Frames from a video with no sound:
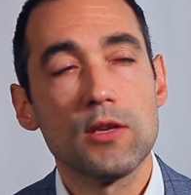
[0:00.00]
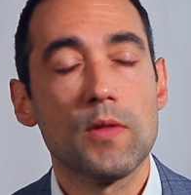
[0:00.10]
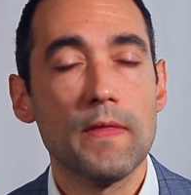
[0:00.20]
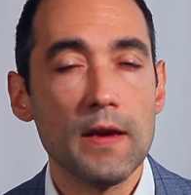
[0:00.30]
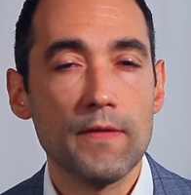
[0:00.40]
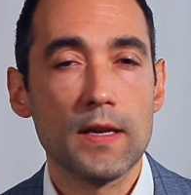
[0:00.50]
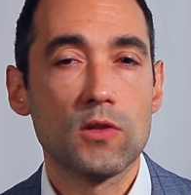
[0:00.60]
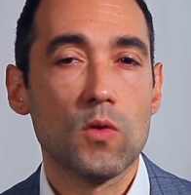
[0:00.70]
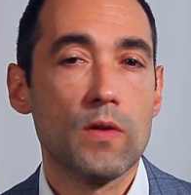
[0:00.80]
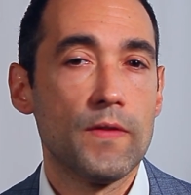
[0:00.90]
you can think of it
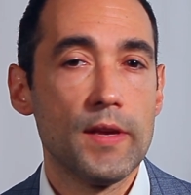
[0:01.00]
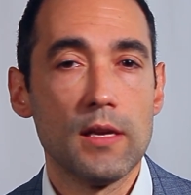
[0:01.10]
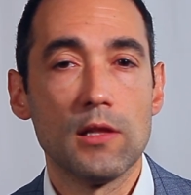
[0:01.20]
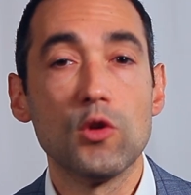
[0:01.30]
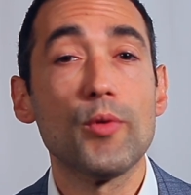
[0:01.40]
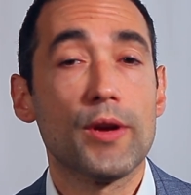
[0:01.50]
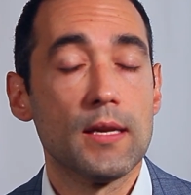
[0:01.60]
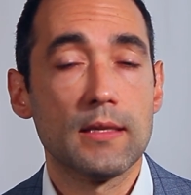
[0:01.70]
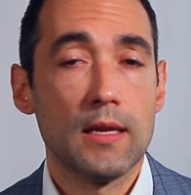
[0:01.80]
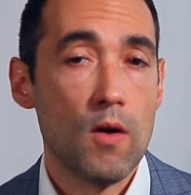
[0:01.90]
as sort of the
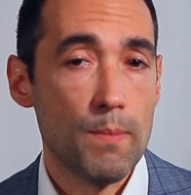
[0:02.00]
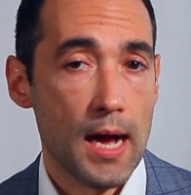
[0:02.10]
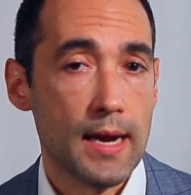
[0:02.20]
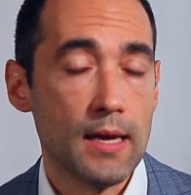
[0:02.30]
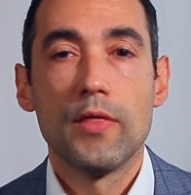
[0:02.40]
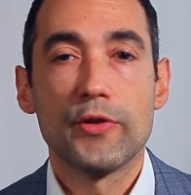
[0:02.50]
lubricant in our body.